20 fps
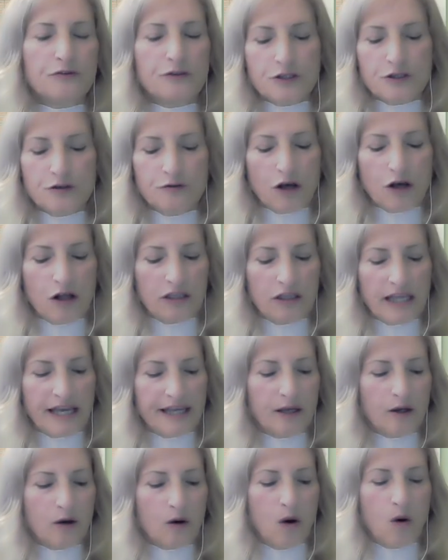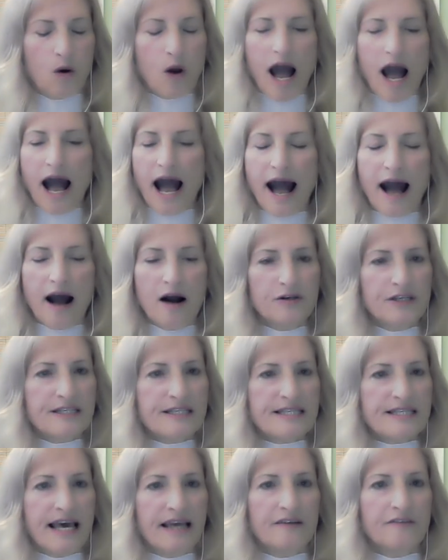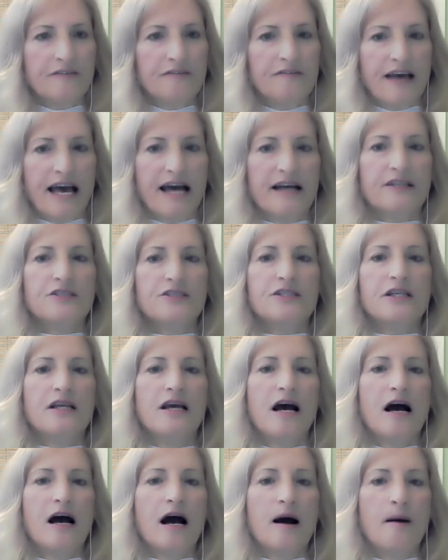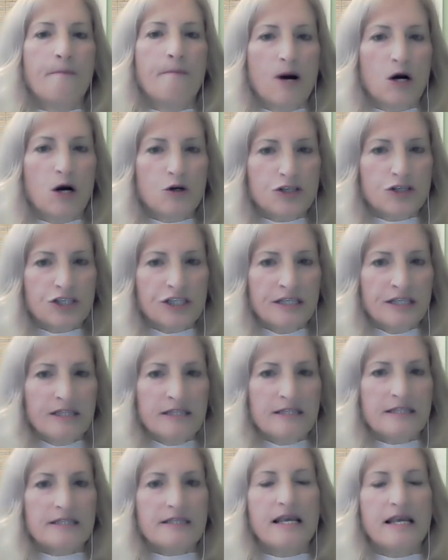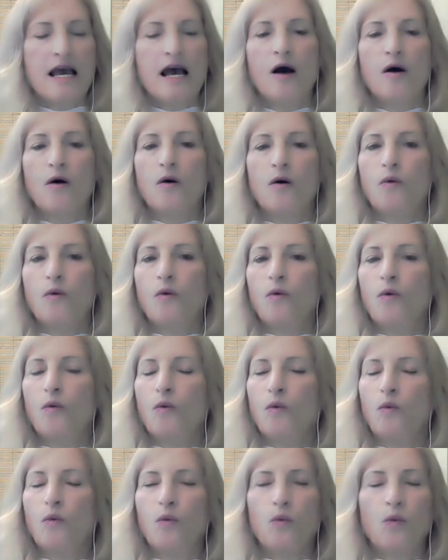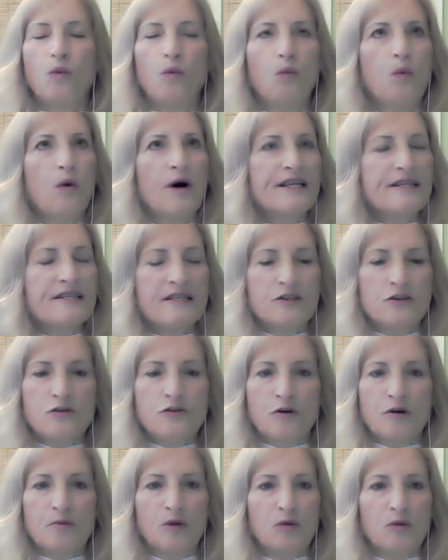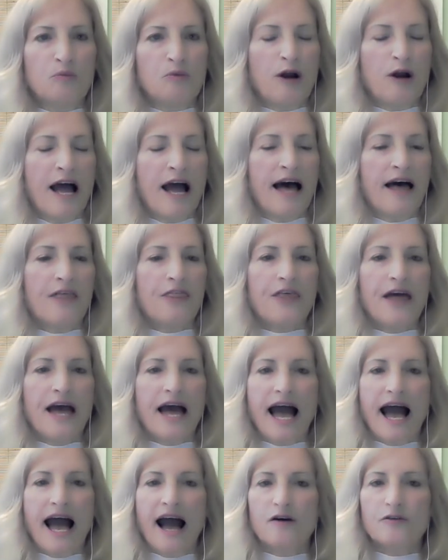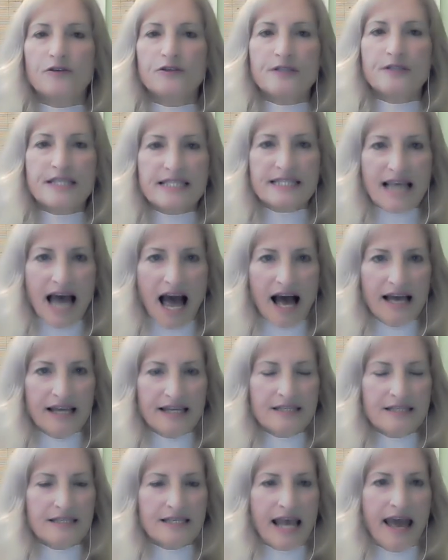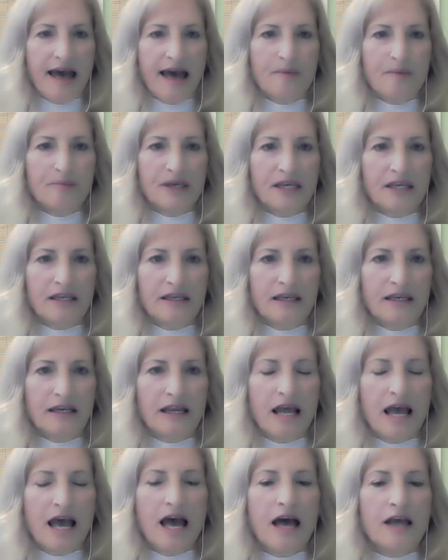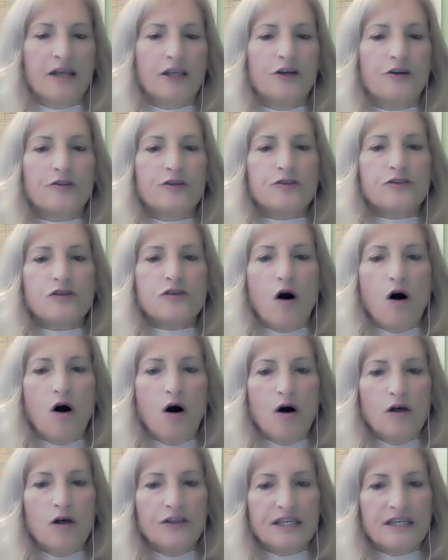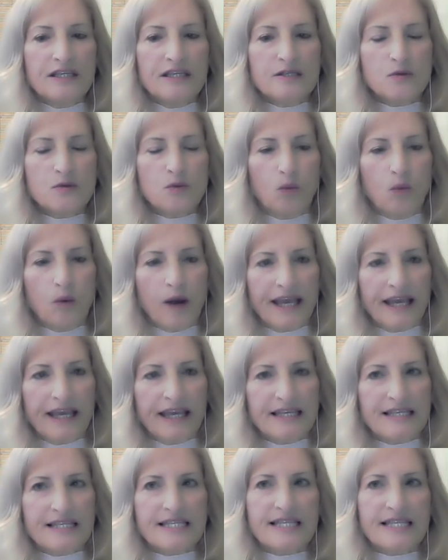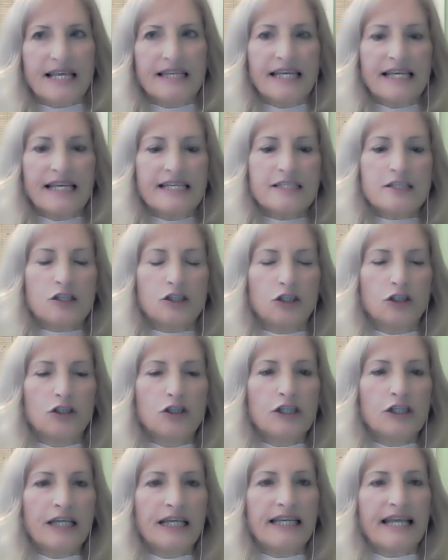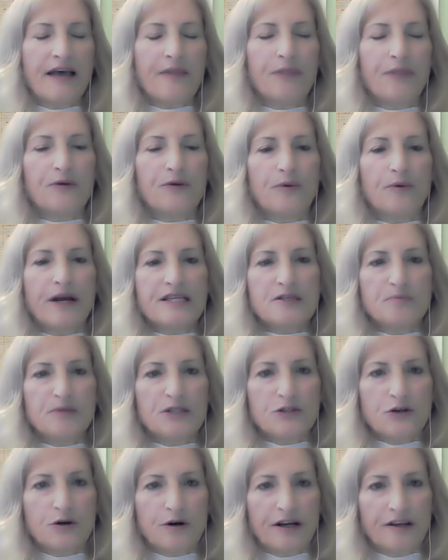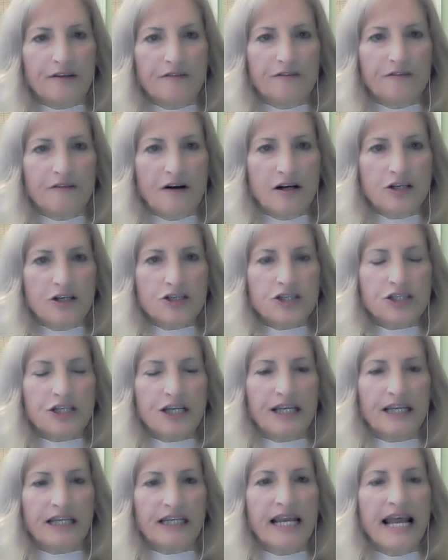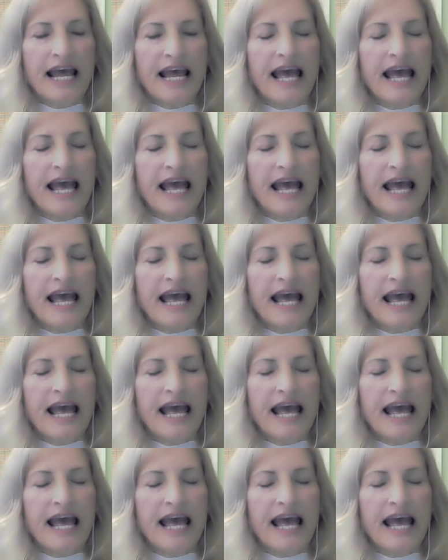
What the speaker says: first of all, like, how does that affect emotions? What is a normal breath? How do sighs happen? You know, there's all these ways that he's looking at the respiratory function